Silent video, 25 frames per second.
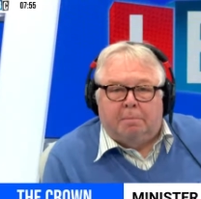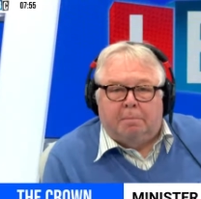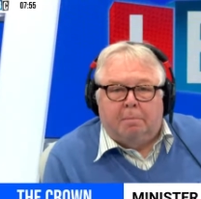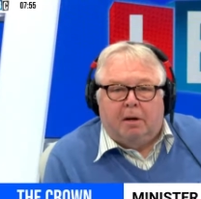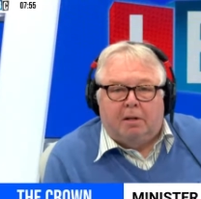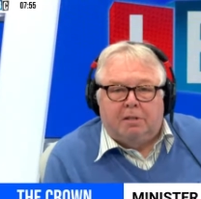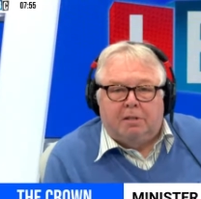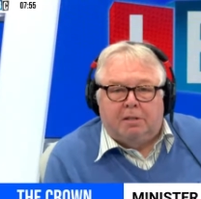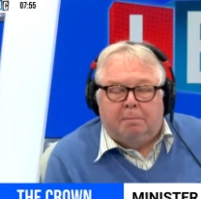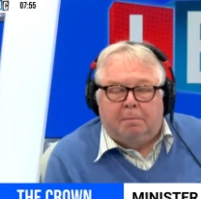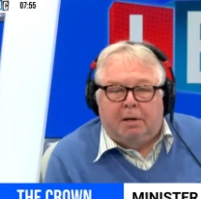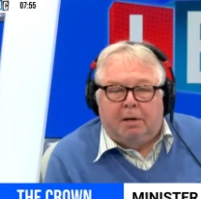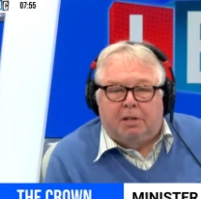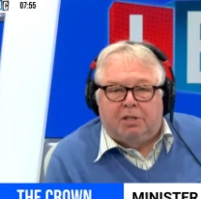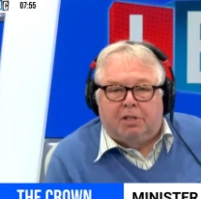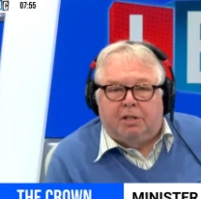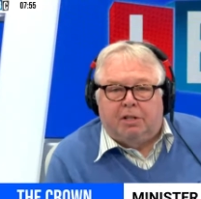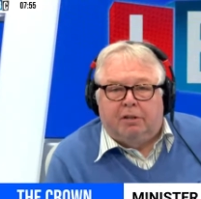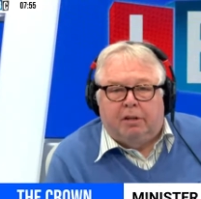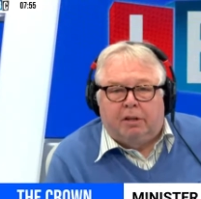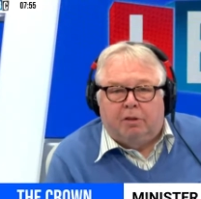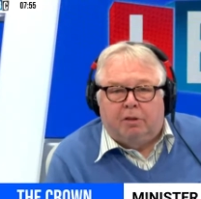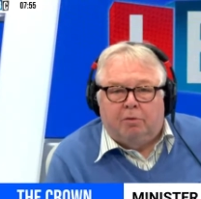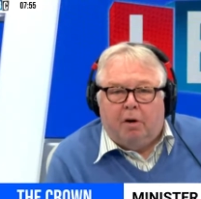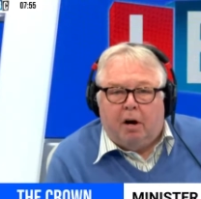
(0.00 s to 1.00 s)
Martin Bashir
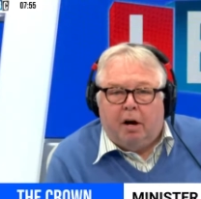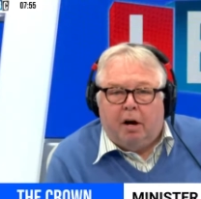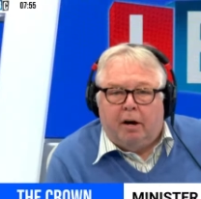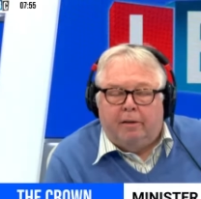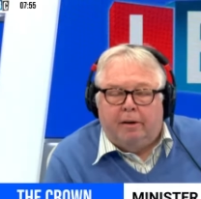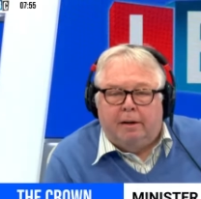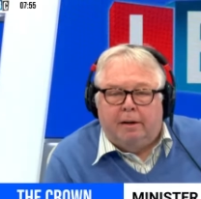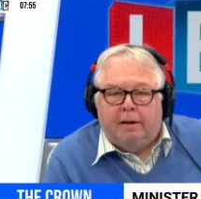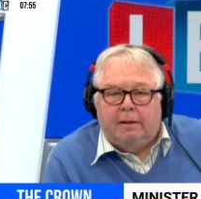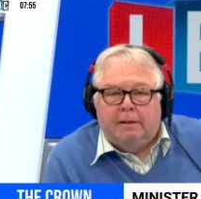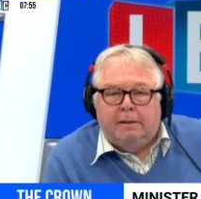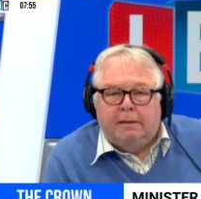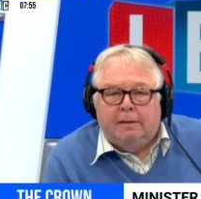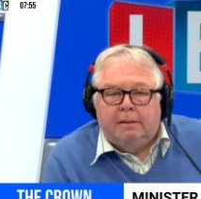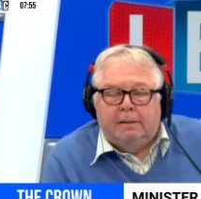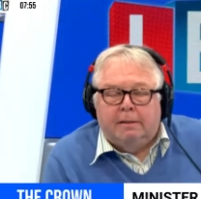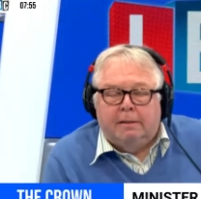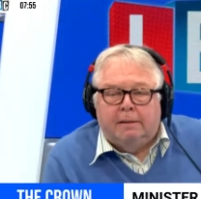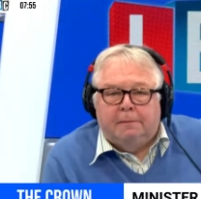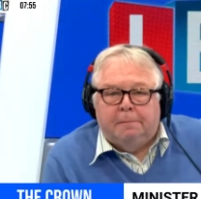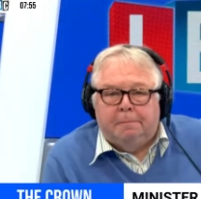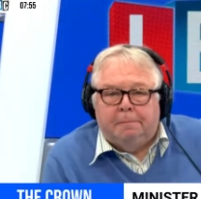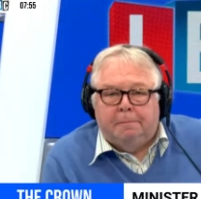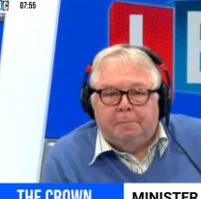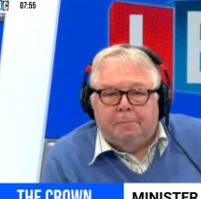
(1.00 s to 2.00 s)
inquiry?
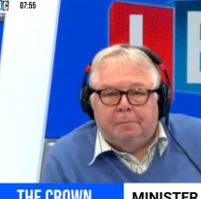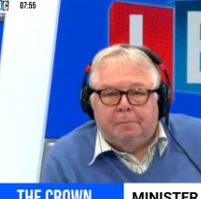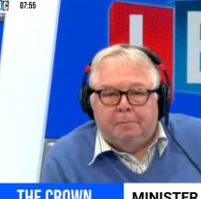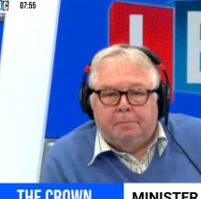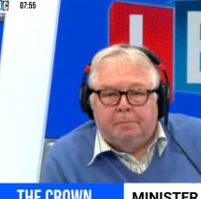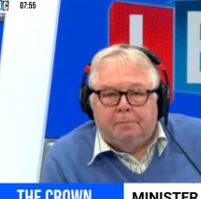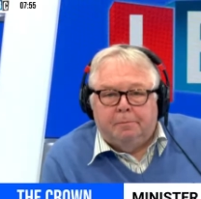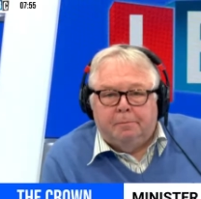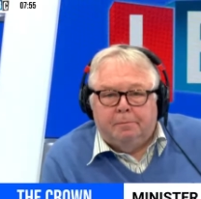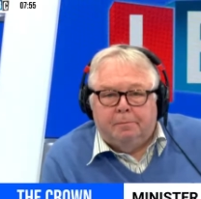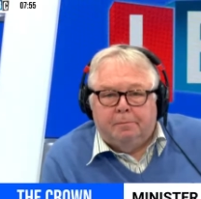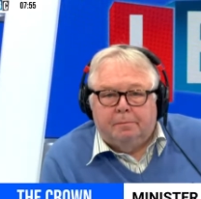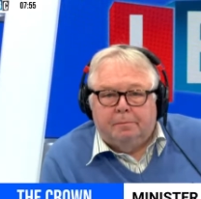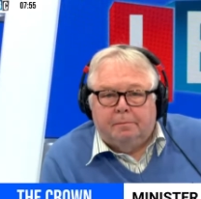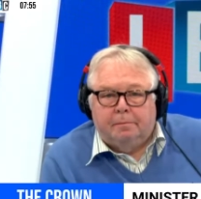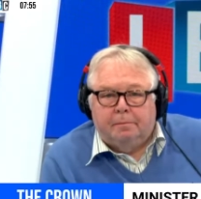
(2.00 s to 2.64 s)
well, I